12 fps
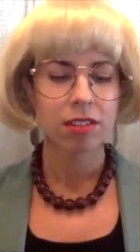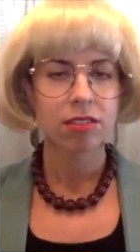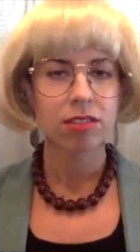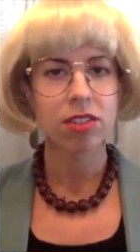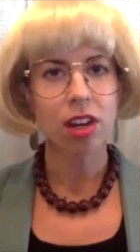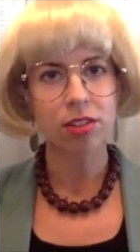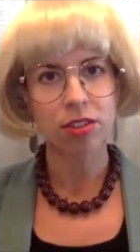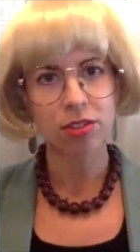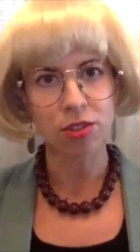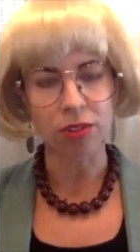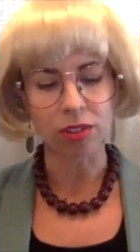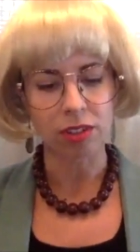Doctor
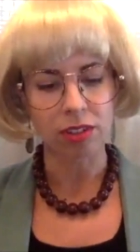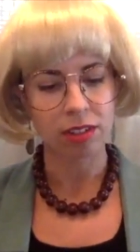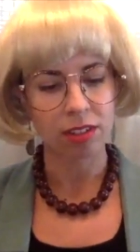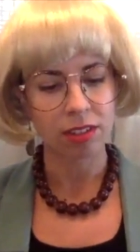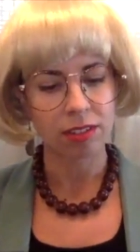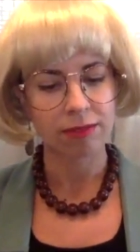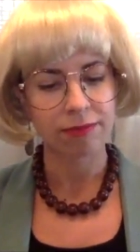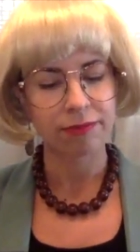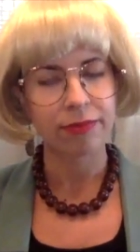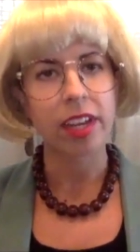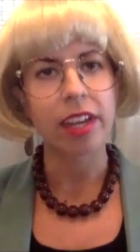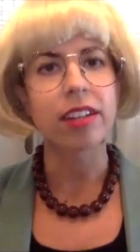Gyuk,
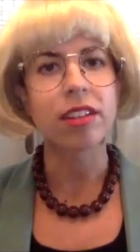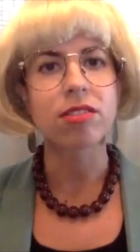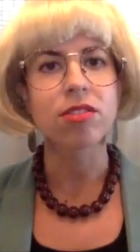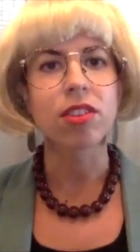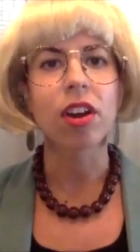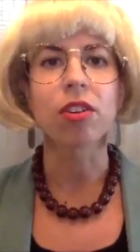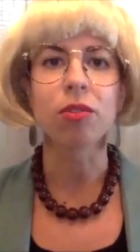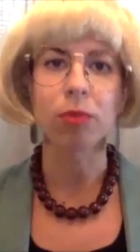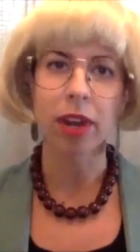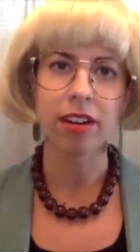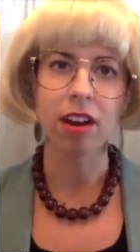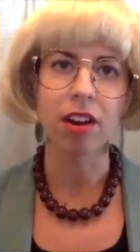it is a
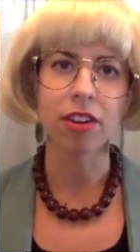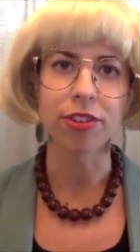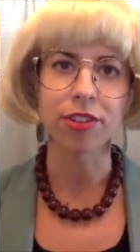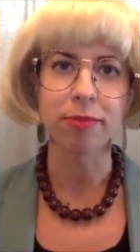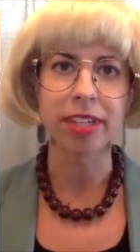great honor to be